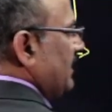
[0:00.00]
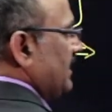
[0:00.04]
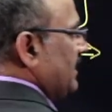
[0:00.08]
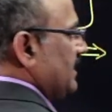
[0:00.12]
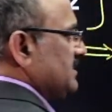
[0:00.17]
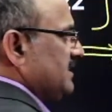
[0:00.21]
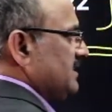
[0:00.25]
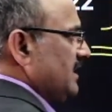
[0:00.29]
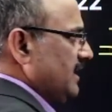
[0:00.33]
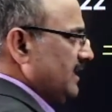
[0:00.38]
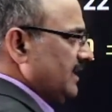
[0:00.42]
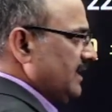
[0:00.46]

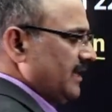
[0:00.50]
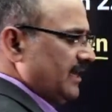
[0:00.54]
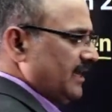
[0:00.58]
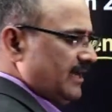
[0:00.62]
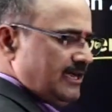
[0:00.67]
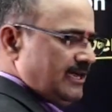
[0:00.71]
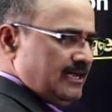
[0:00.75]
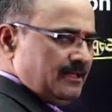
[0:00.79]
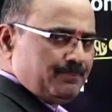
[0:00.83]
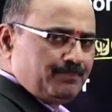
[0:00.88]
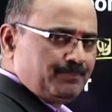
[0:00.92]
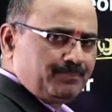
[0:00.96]
degrees
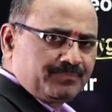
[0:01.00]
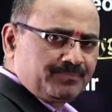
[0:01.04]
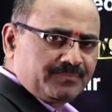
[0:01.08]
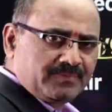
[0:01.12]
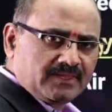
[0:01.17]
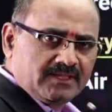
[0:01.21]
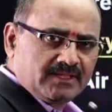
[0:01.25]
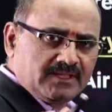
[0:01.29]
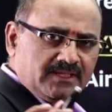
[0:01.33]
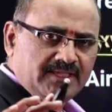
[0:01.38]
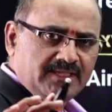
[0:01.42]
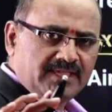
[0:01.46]
centigrade
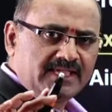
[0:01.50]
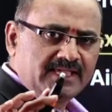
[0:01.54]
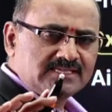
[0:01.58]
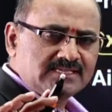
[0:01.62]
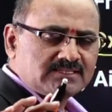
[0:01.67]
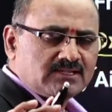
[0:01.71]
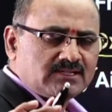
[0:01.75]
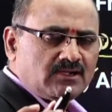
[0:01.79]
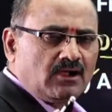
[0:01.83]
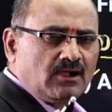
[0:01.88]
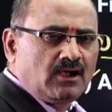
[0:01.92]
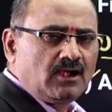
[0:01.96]

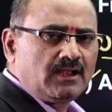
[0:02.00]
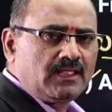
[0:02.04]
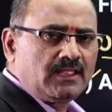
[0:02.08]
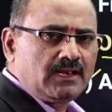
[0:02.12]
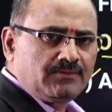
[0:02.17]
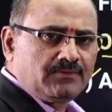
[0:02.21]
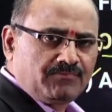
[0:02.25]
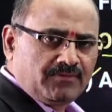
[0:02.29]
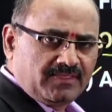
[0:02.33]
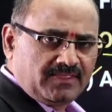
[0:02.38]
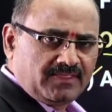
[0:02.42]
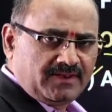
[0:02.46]
is called
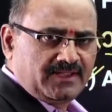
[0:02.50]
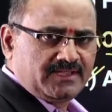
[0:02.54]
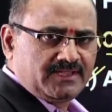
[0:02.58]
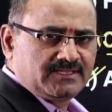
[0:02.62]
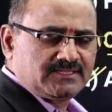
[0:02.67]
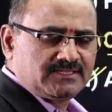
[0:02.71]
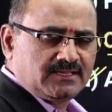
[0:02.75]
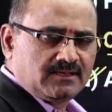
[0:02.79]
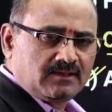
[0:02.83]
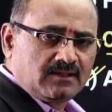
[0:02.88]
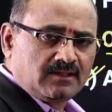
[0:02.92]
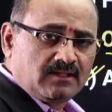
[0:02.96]

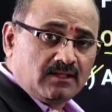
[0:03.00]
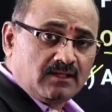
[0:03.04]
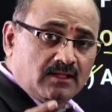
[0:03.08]
refrigeration.